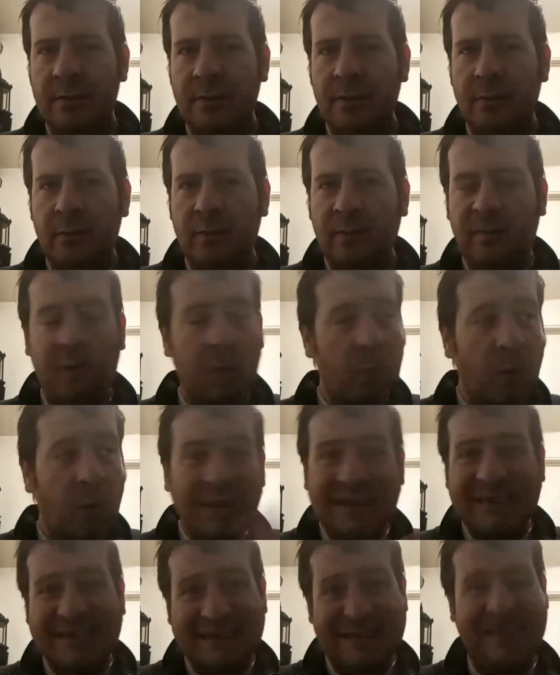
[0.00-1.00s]
For what
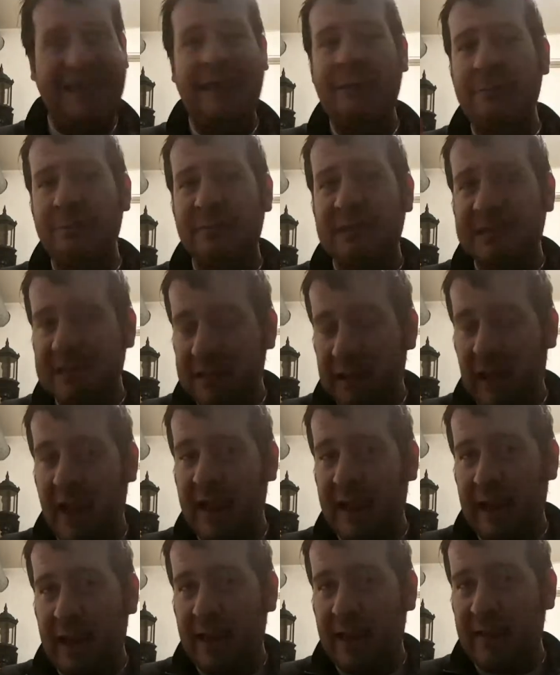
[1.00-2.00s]
seems
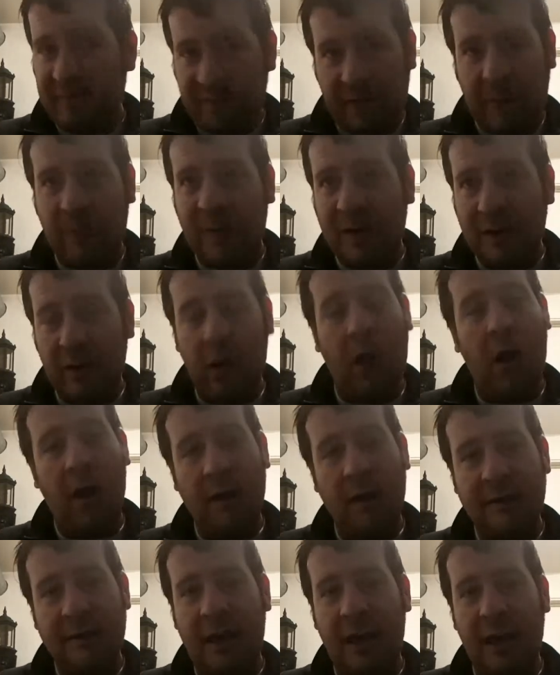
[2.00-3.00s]
like a very
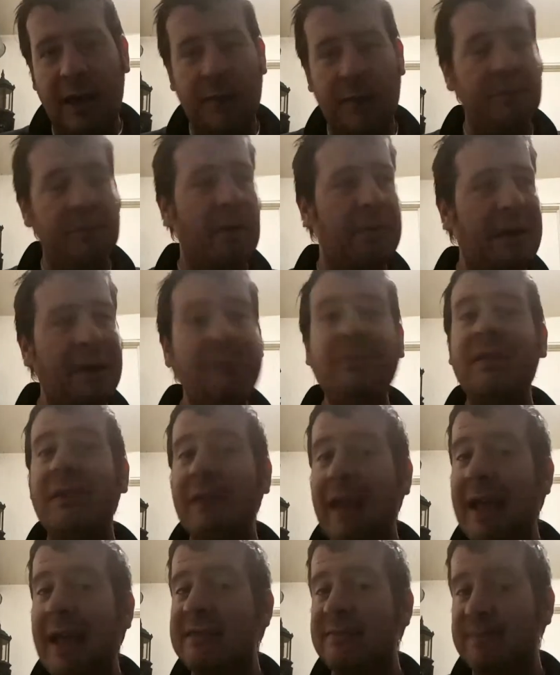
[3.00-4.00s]
long time, about the
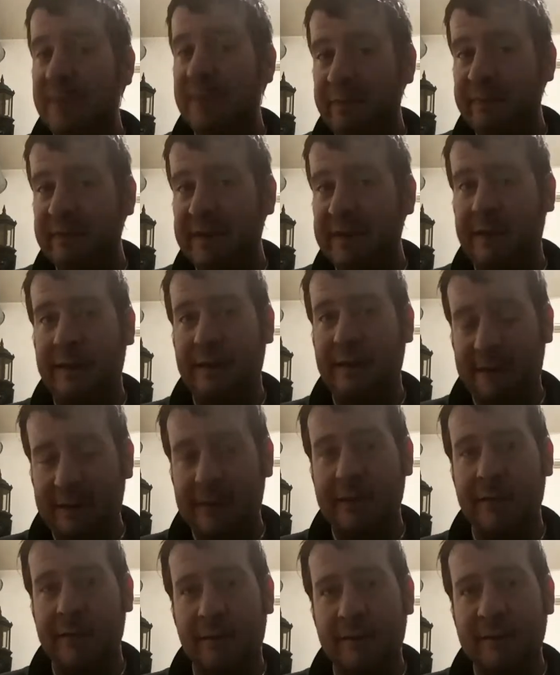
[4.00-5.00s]
last 15
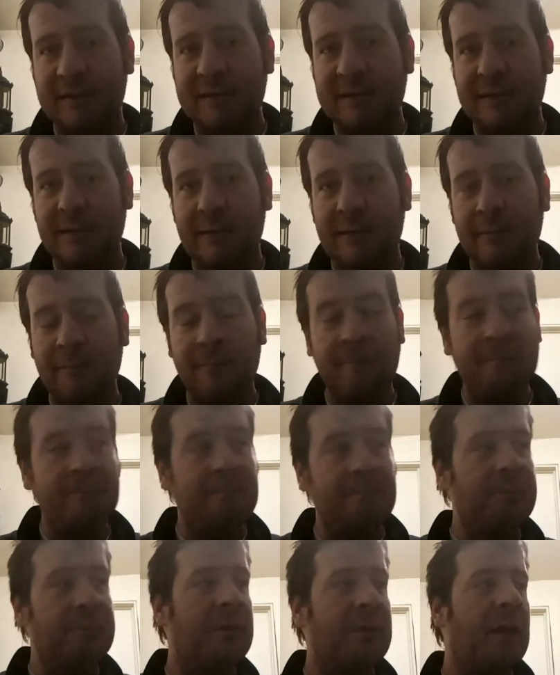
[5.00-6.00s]
years,
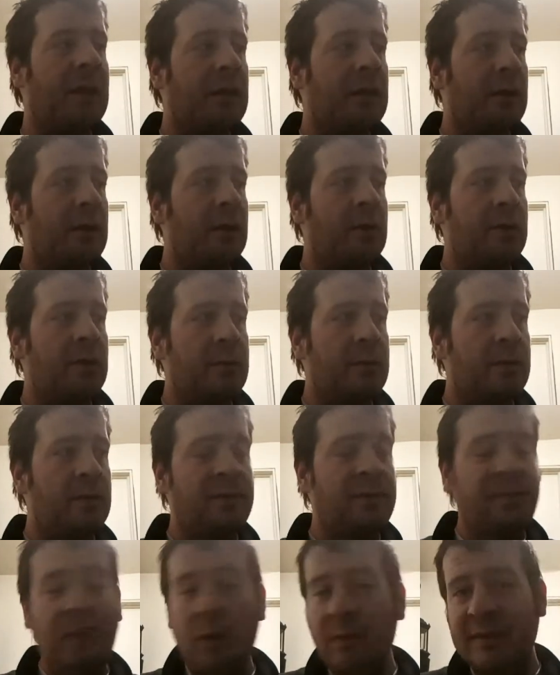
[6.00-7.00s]
the
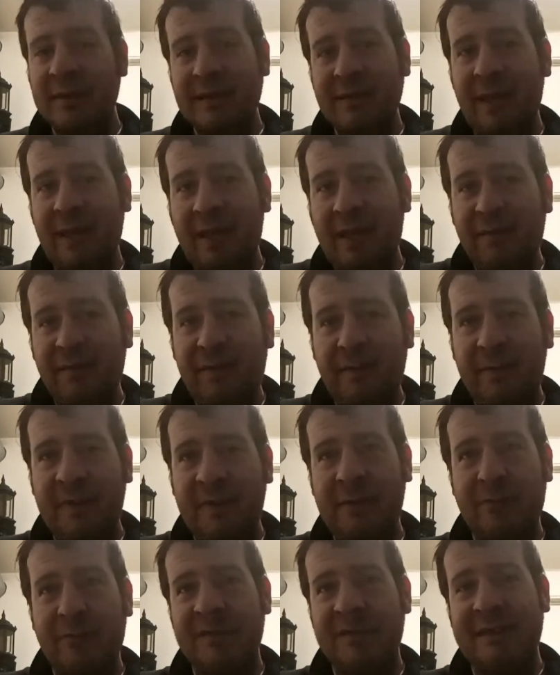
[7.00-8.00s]
folks in that
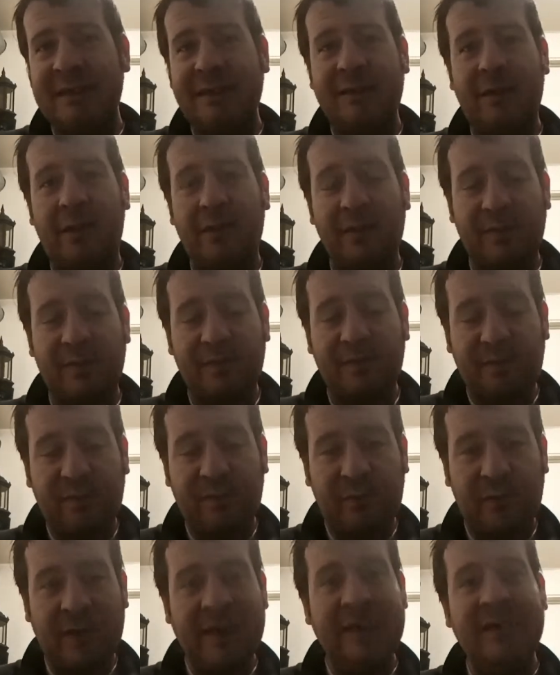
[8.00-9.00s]
15% on the
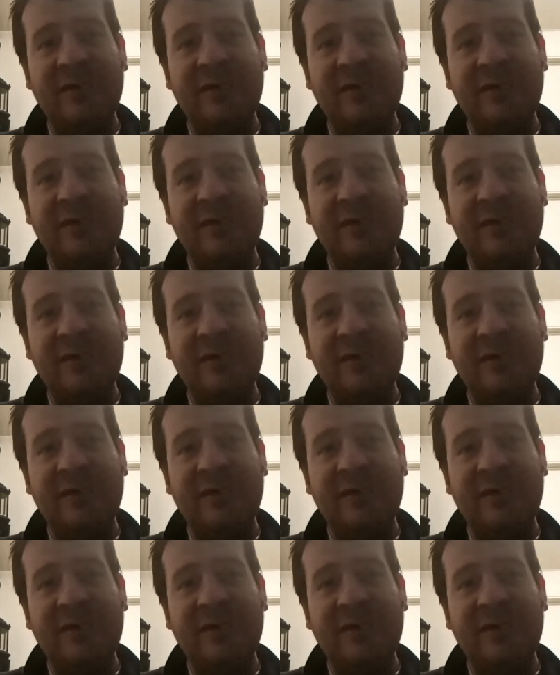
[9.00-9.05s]
fringe